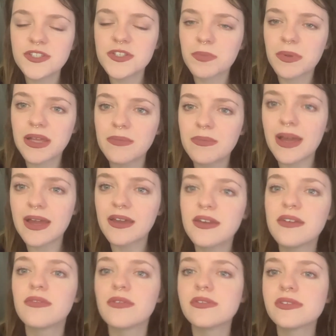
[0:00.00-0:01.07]
who's played
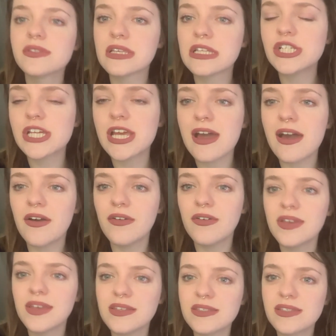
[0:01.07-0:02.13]
by Rosalind Chao,
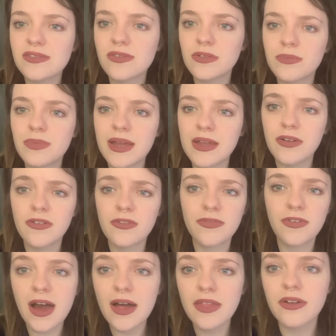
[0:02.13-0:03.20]
is sold by her
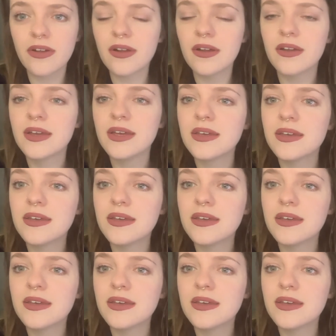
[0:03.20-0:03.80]
father